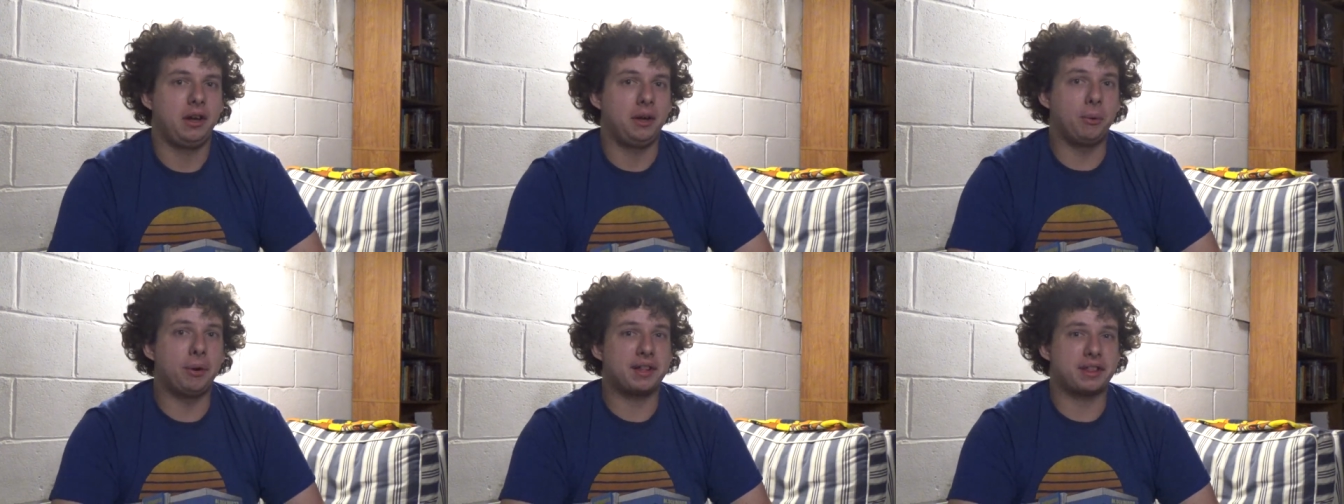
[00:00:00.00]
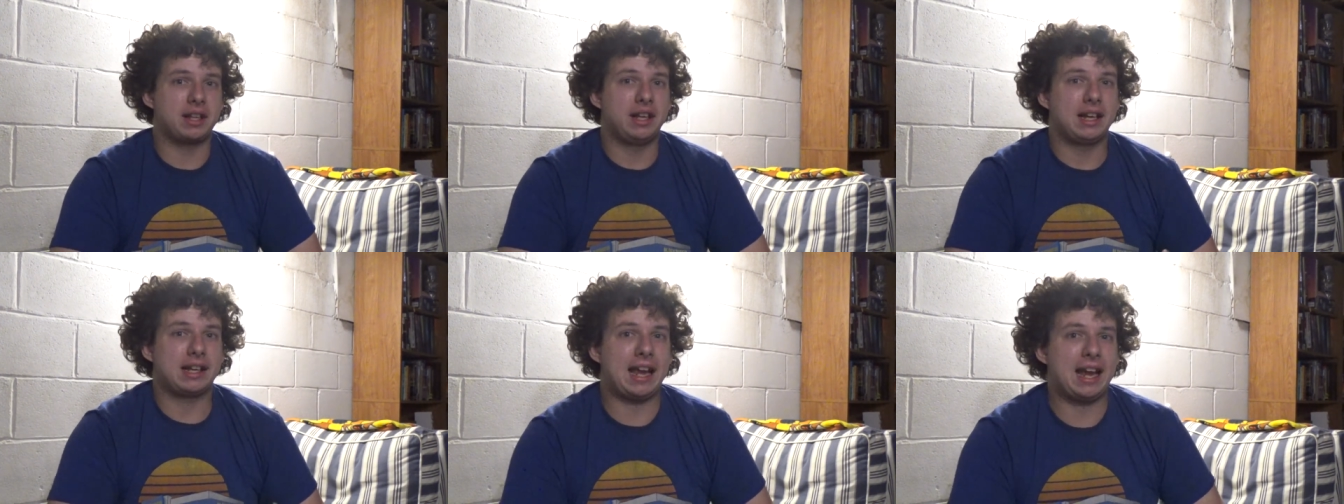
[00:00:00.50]
with
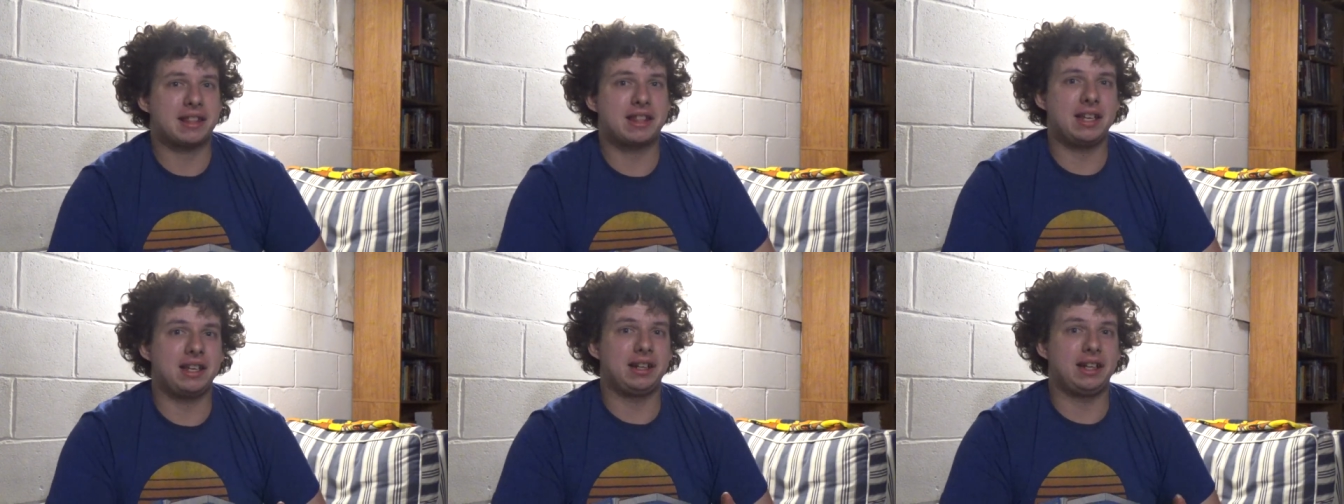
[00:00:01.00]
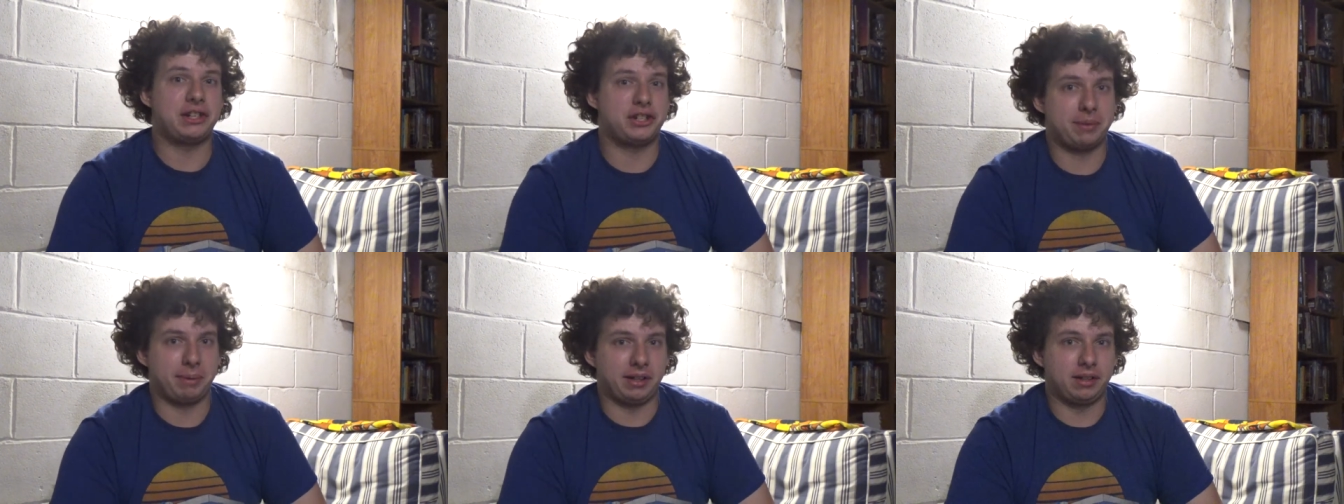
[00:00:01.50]
Kathy
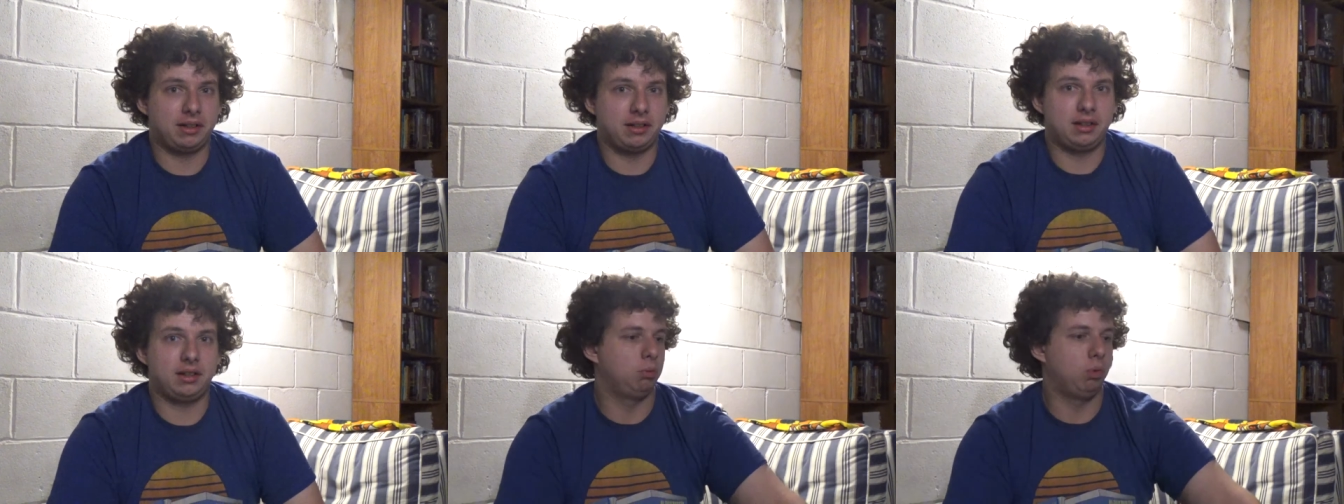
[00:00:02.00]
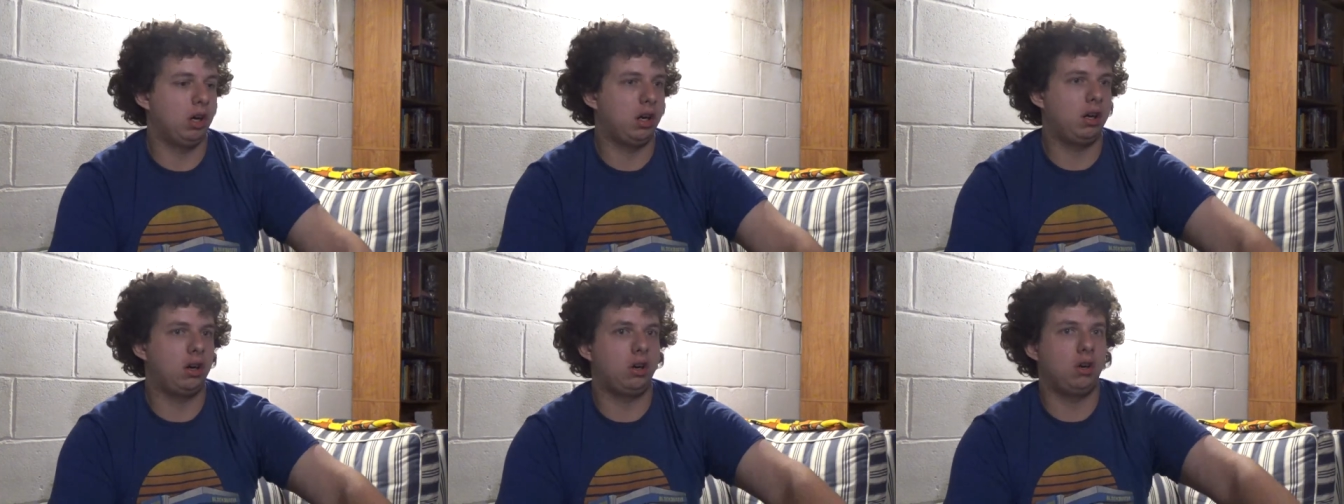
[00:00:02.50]
Najimy.
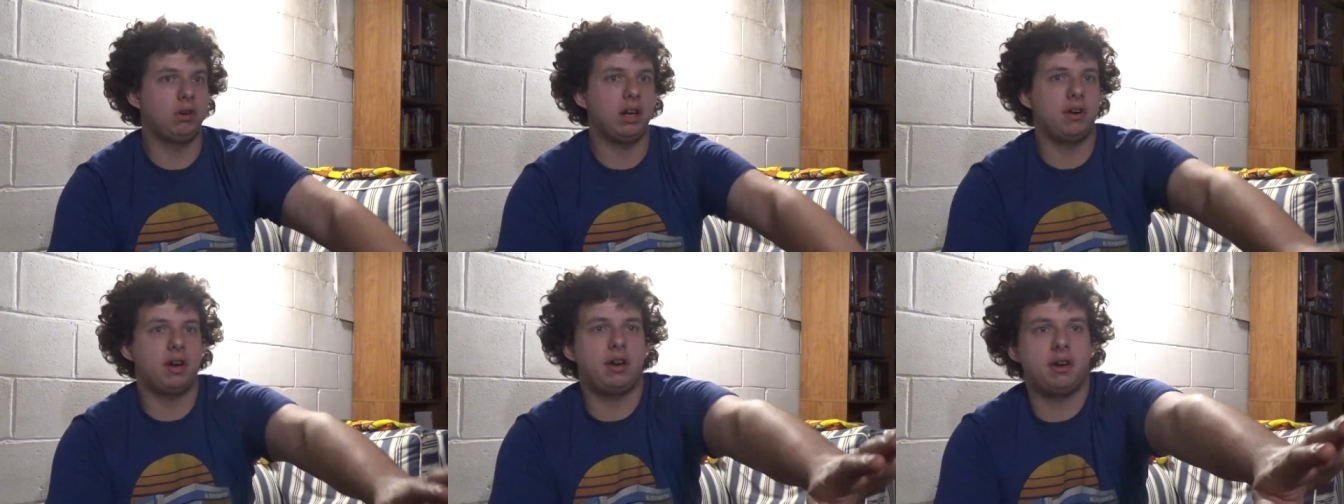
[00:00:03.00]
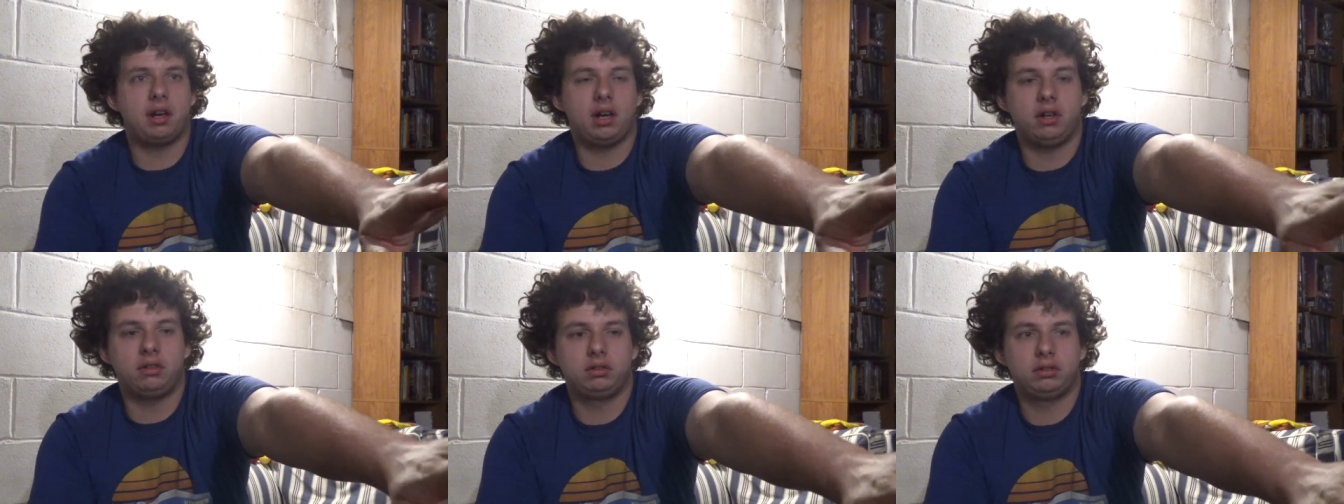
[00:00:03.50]
Whoa, no, no, no, no,
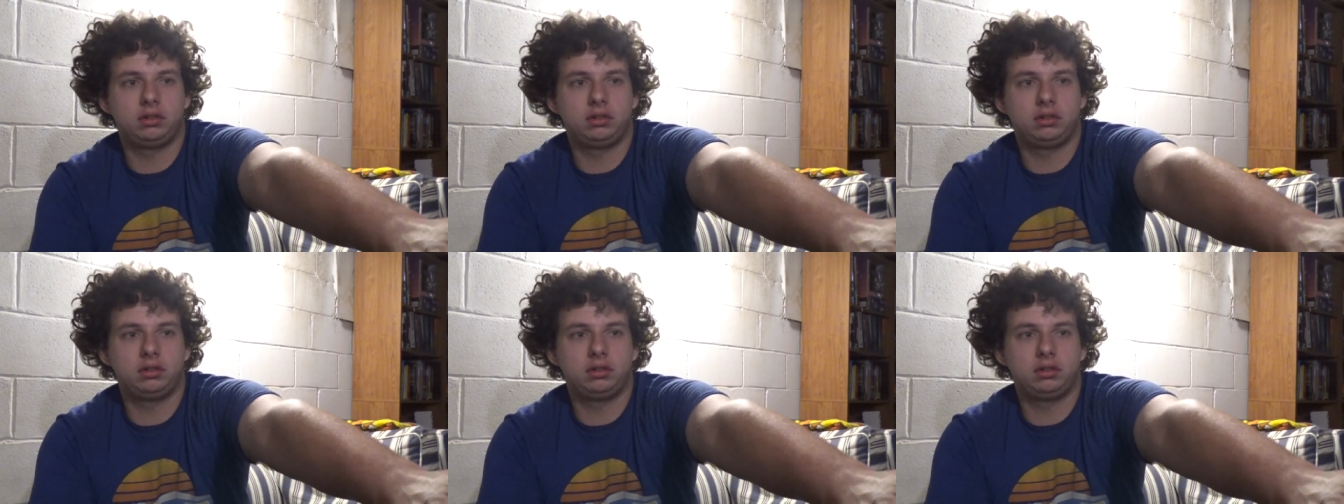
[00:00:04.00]
no.